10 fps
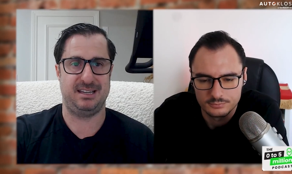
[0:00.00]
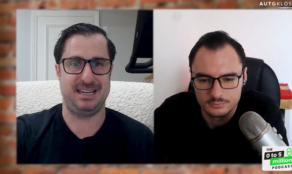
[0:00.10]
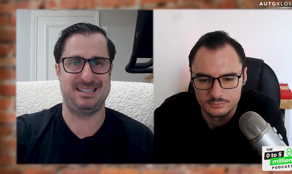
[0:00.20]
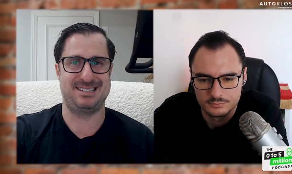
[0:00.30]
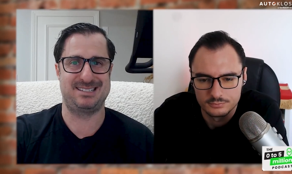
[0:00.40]

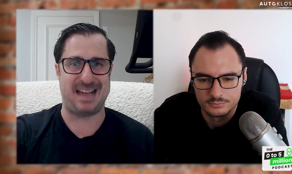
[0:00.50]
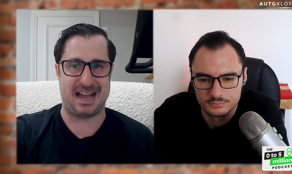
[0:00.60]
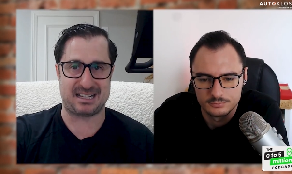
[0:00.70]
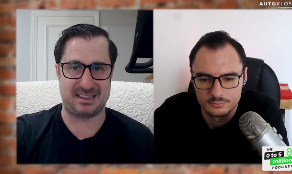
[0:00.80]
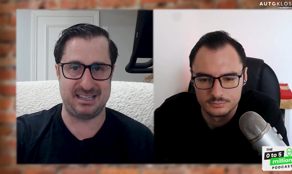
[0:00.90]

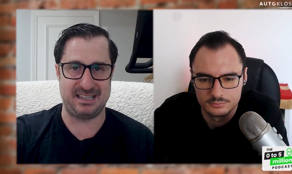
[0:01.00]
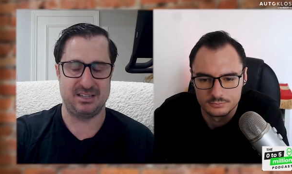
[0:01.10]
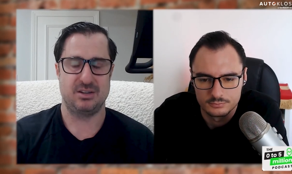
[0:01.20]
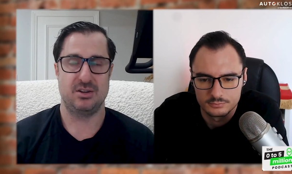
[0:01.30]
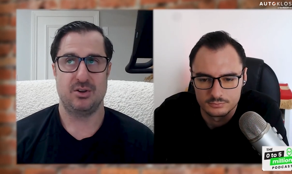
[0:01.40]
Speaker 1: exactly
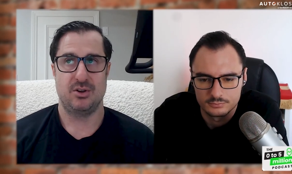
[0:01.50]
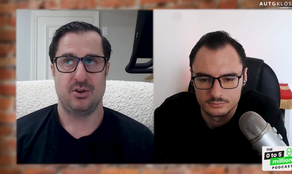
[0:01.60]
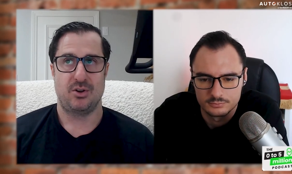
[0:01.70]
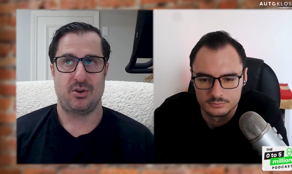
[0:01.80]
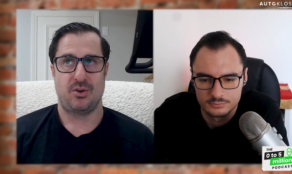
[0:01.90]

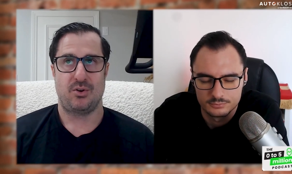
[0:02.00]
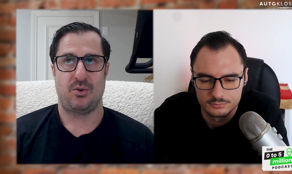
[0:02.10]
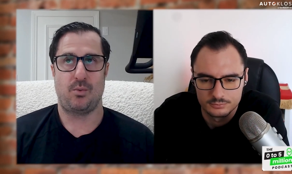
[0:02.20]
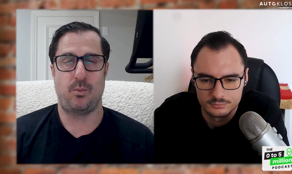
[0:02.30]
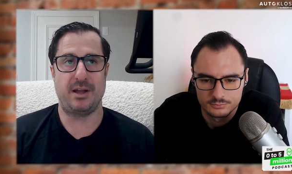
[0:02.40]

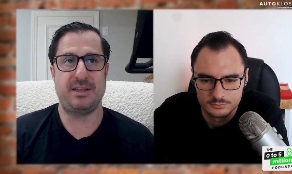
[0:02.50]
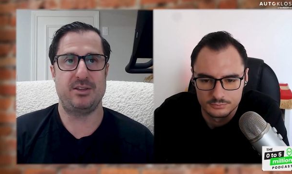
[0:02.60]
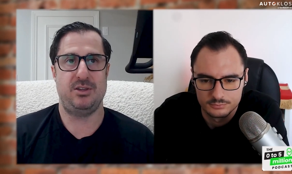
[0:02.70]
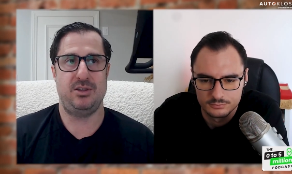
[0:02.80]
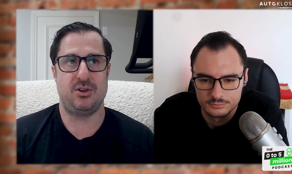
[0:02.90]
what
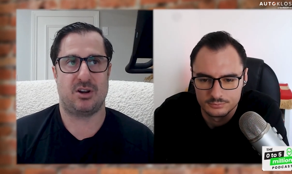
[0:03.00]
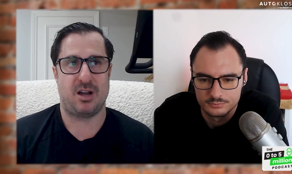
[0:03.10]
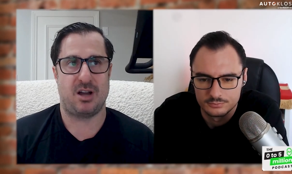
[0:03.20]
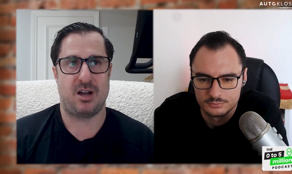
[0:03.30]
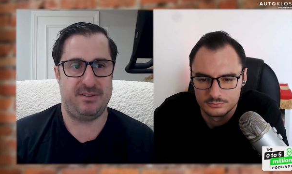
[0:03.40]
your
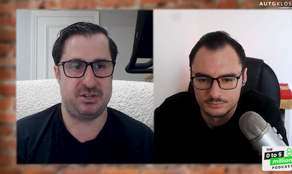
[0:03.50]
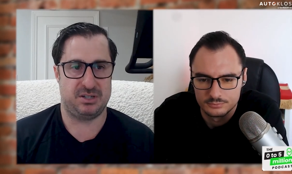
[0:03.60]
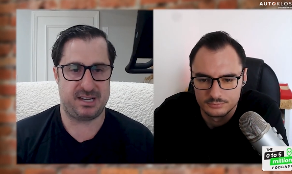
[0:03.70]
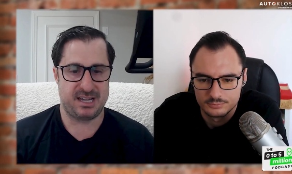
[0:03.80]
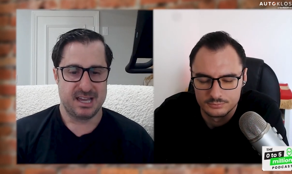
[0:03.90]
company vision
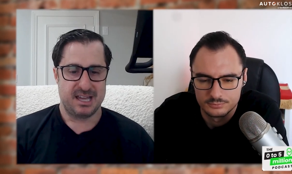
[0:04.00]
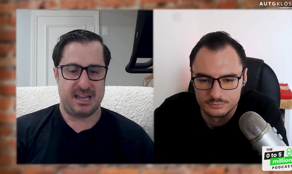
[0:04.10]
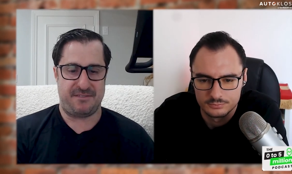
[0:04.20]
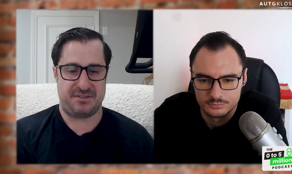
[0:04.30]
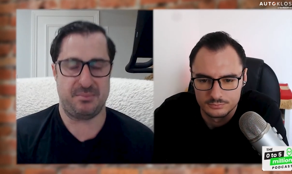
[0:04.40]
is. Like
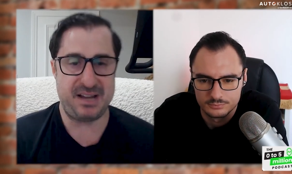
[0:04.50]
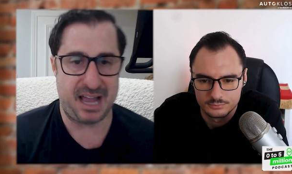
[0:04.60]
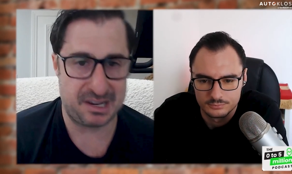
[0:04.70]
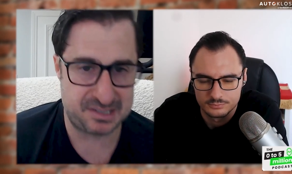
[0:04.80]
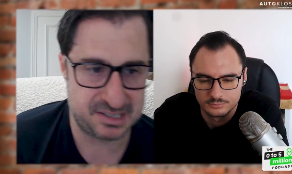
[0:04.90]
if somebody
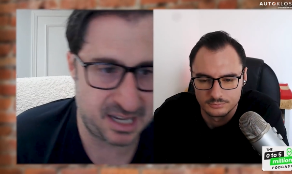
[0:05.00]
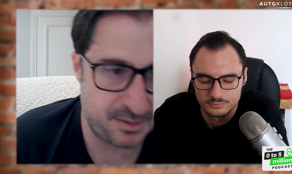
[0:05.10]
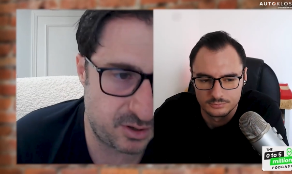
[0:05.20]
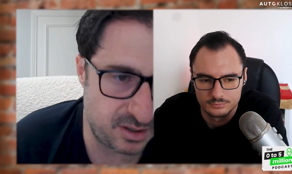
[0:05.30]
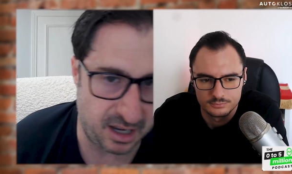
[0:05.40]
asks the
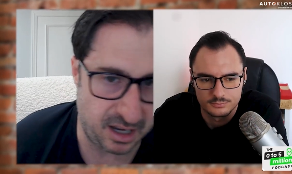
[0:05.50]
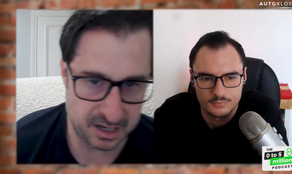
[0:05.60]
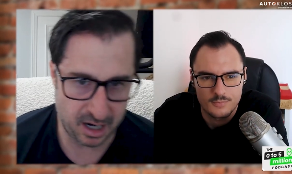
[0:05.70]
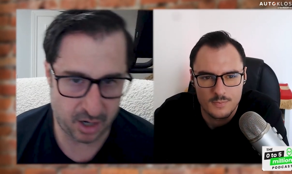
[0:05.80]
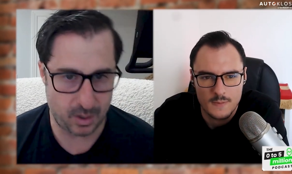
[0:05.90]
same
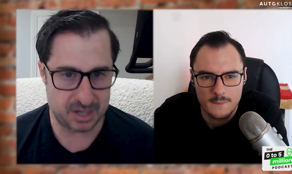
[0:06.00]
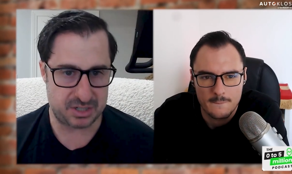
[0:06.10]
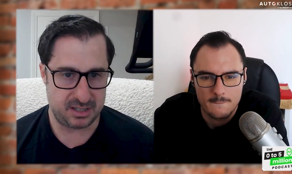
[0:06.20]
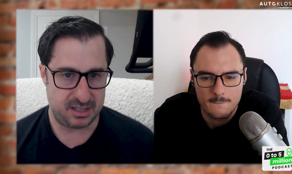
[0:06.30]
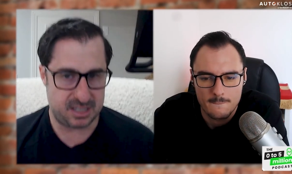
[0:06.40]
a, a
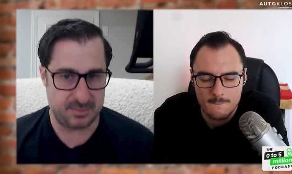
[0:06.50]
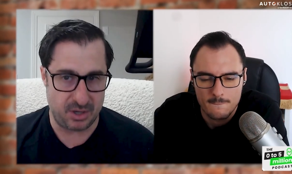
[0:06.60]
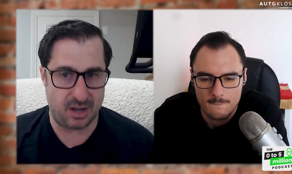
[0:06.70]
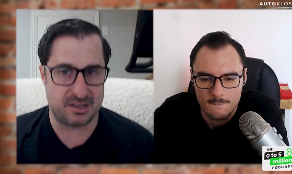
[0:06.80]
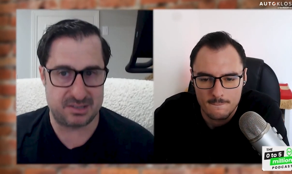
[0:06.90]
question, to be
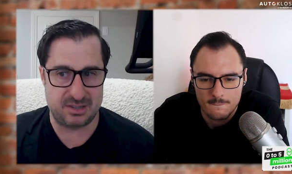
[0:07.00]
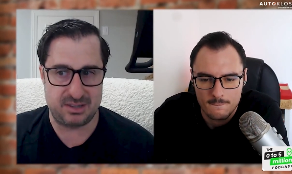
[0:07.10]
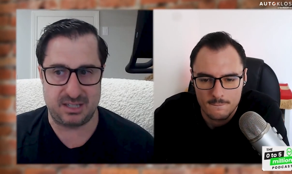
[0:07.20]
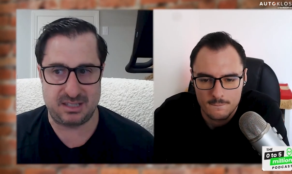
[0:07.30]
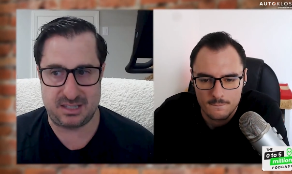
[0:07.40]
honest,
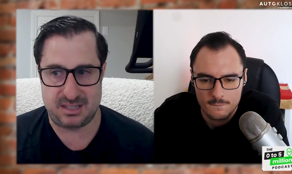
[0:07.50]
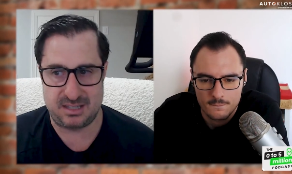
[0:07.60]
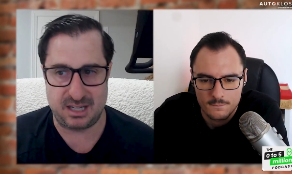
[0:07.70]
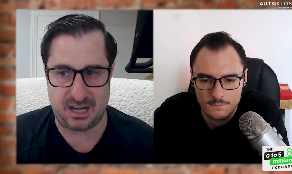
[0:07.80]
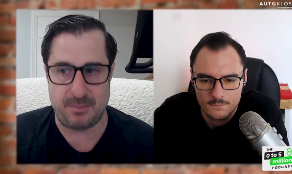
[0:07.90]
the,
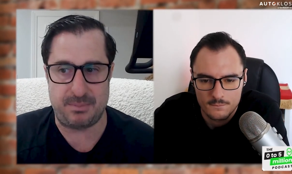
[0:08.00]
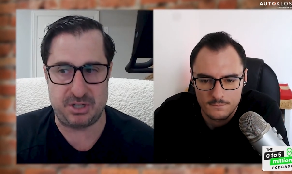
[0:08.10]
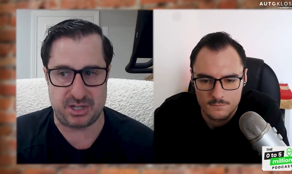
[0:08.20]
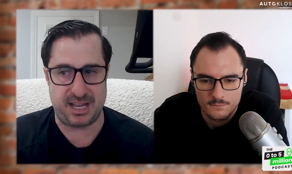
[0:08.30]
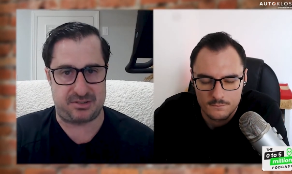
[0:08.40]
the company
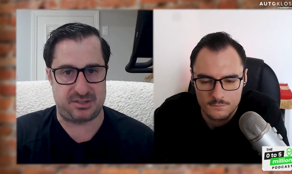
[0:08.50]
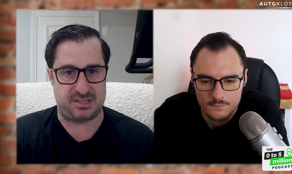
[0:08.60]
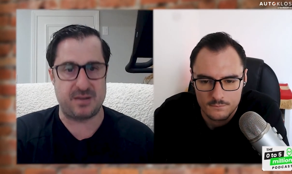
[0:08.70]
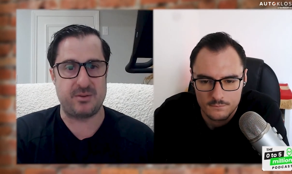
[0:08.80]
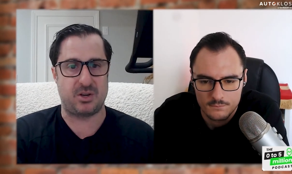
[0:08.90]
should answer the
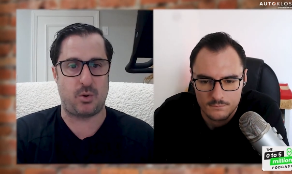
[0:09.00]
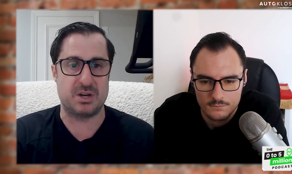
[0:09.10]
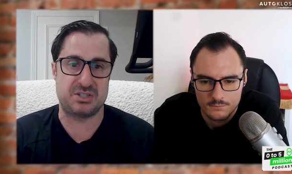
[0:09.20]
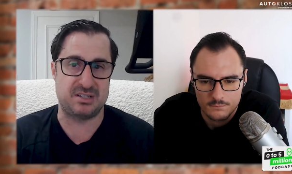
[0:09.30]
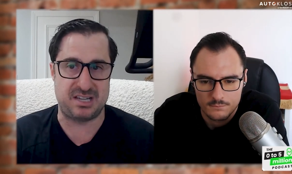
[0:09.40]
same the
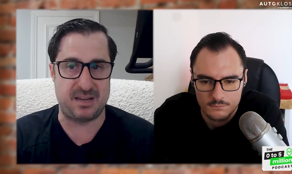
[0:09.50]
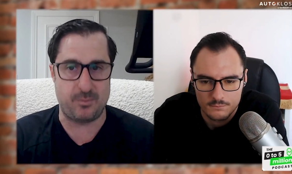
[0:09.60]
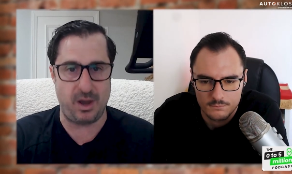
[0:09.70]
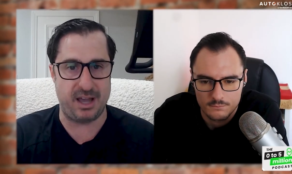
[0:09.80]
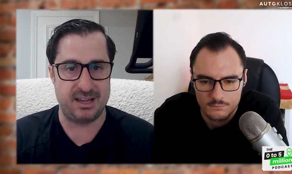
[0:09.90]
question the same
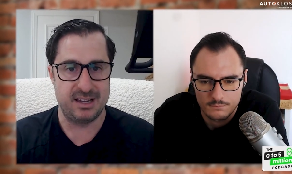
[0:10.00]
way.